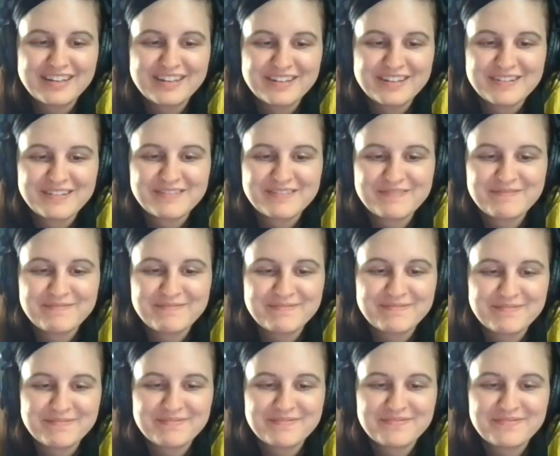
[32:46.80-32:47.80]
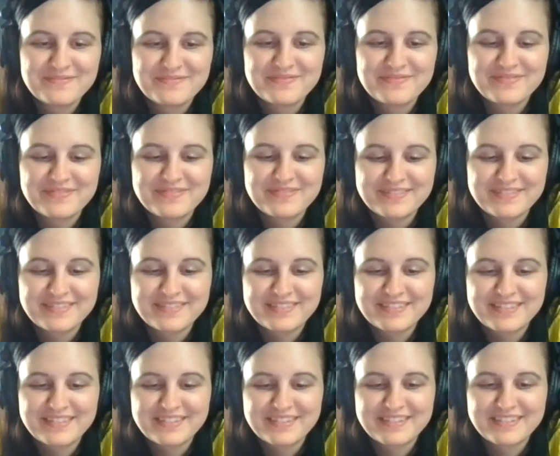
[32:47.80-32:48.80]

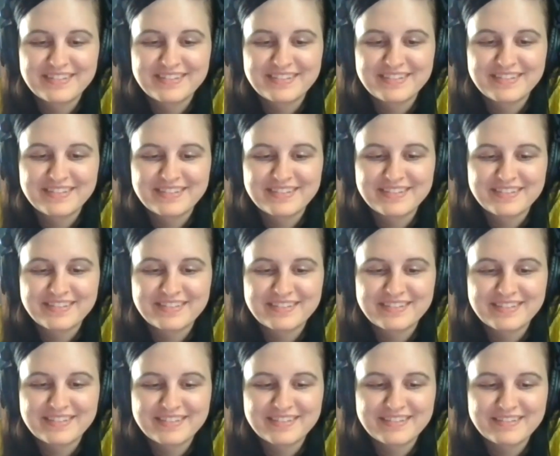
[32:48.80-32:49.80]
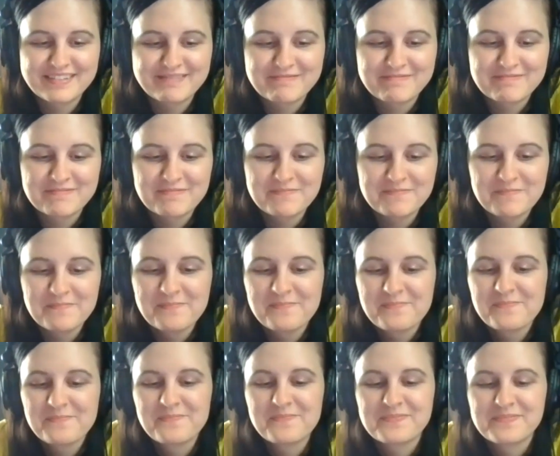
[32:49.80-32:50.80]

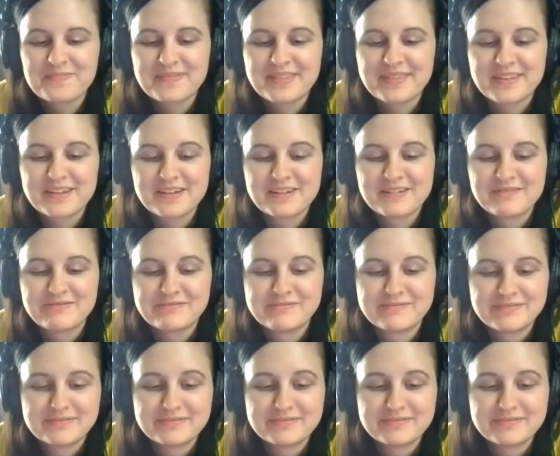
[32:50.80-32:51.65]
This person isn't speaking.